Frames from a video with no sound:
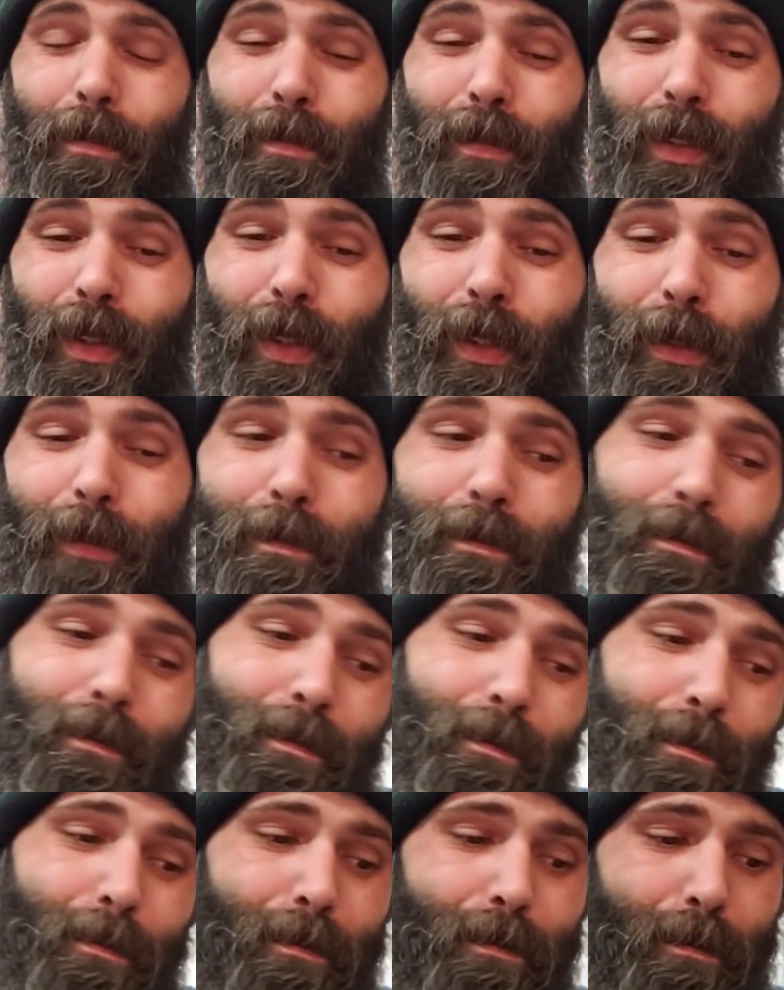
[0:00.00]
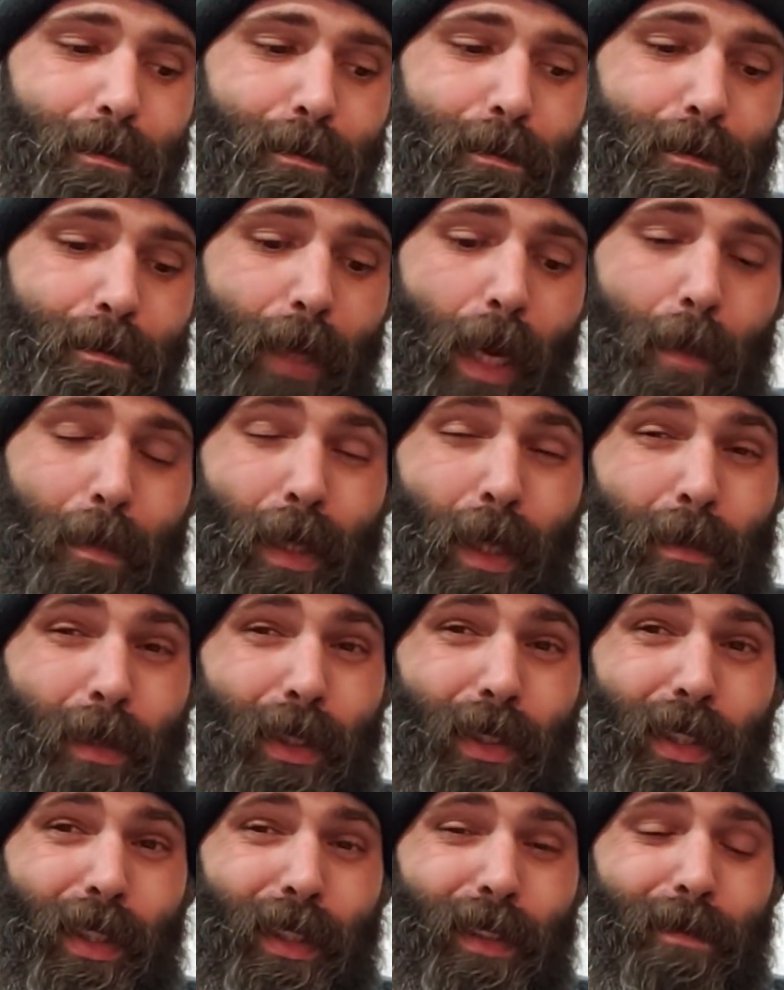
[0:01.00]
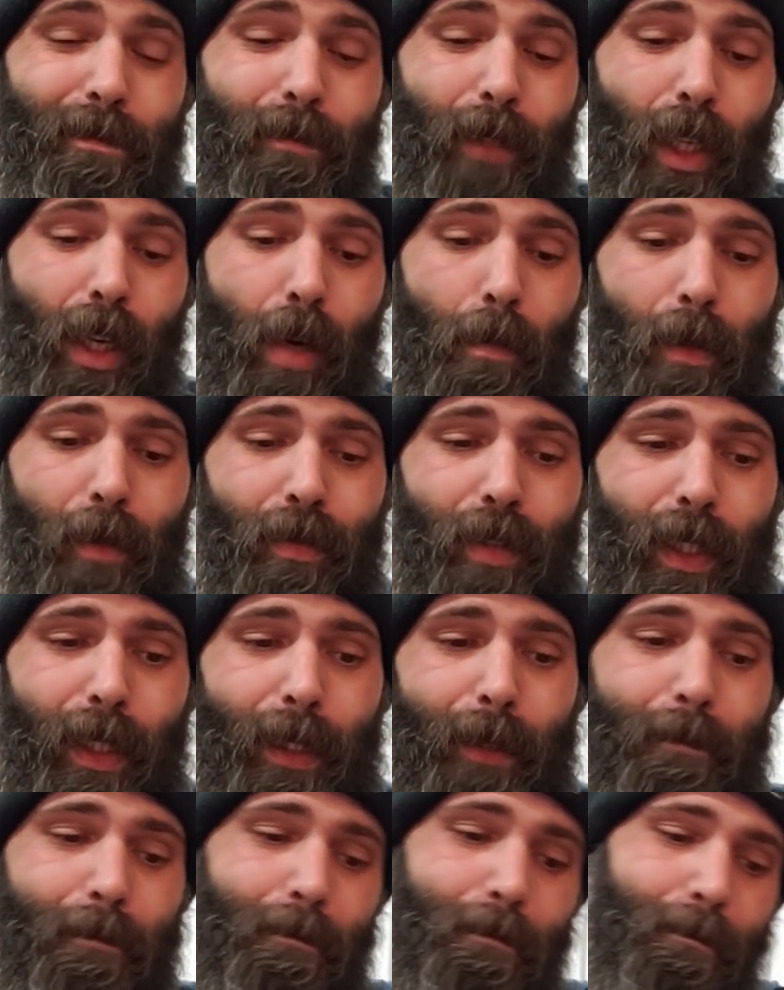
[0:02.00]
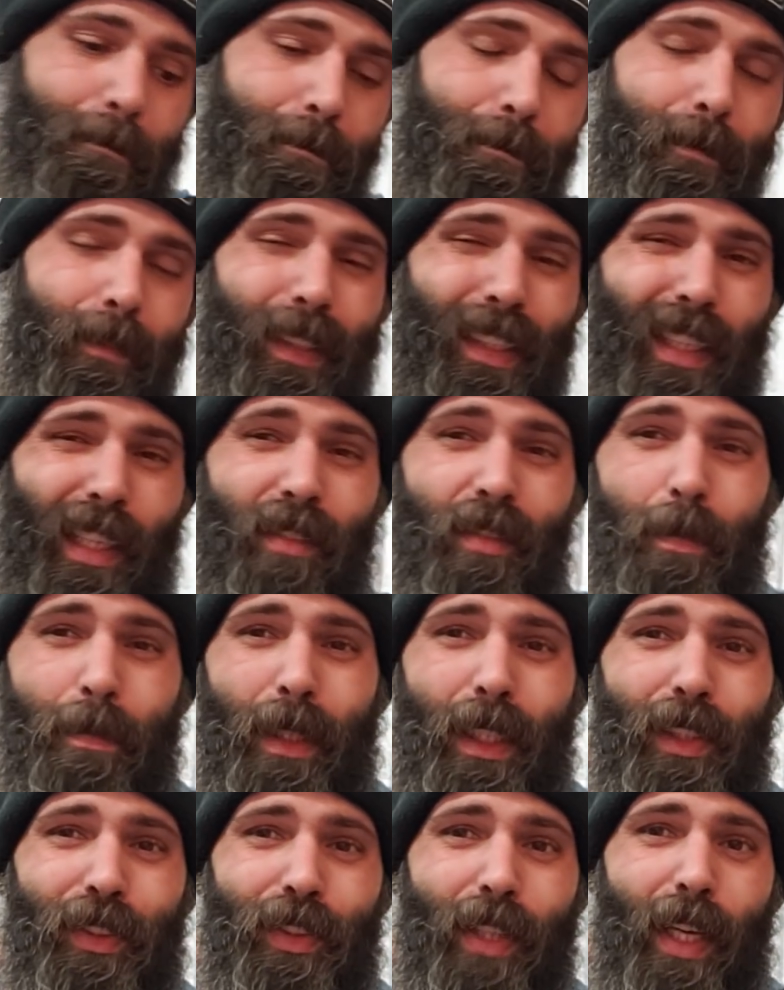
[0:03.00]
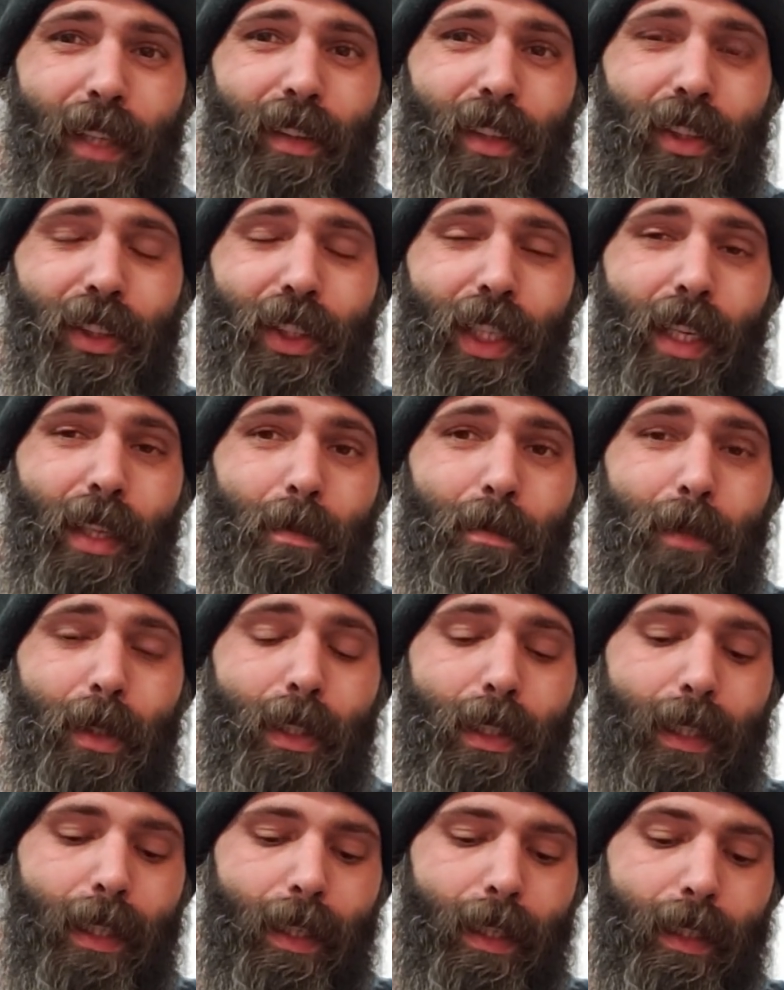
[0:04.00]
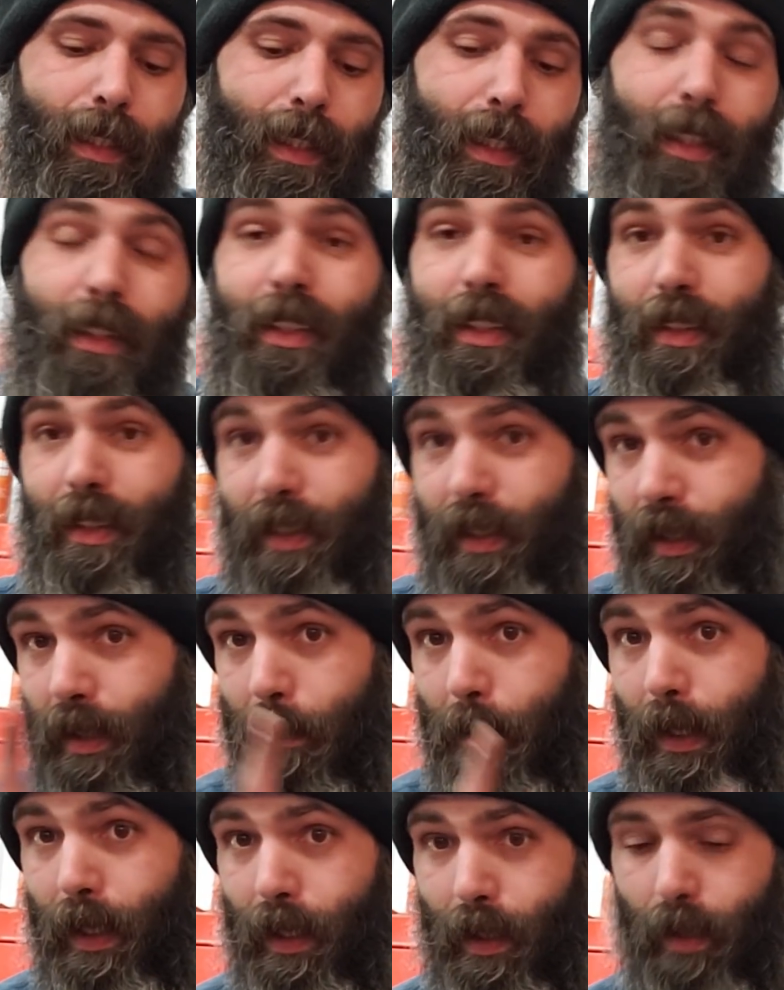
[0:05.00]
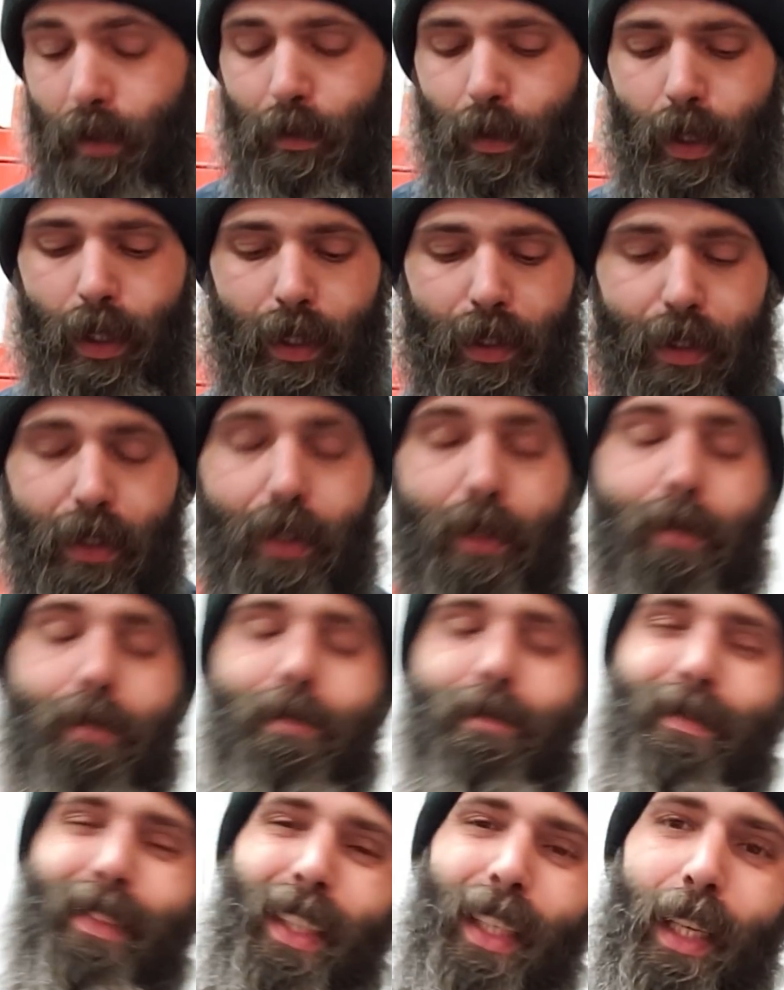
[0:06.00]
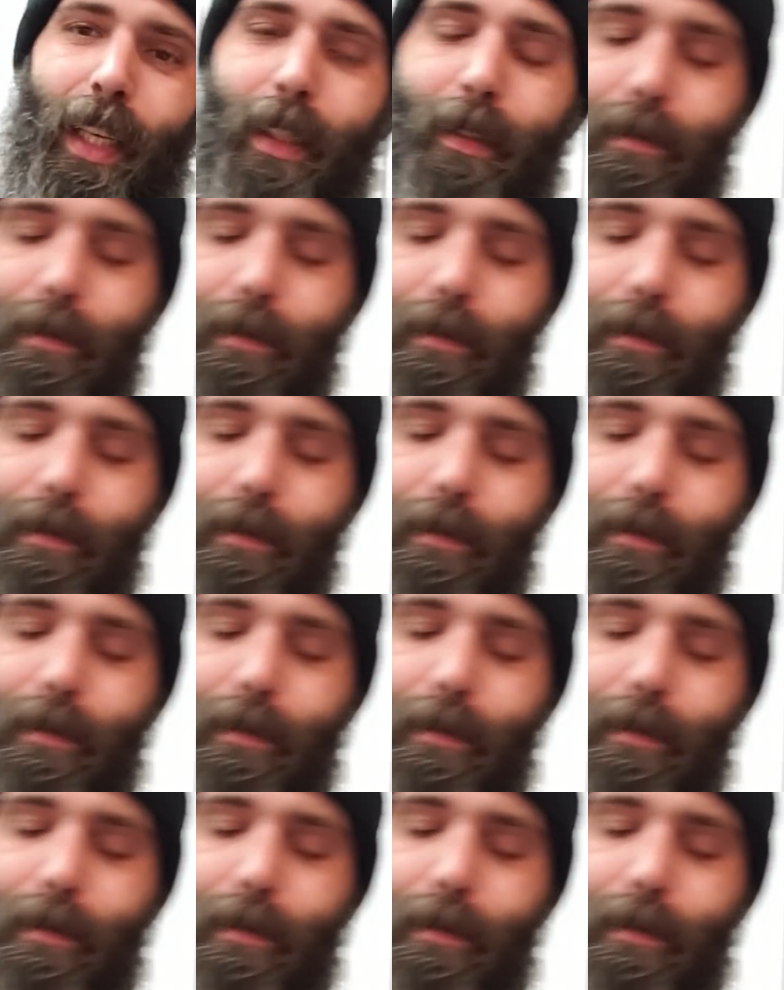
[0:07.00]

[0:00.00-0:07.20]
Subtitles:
So my premise on Harbor Freight, everybody's got their gems. And speaking of which, I'm gonna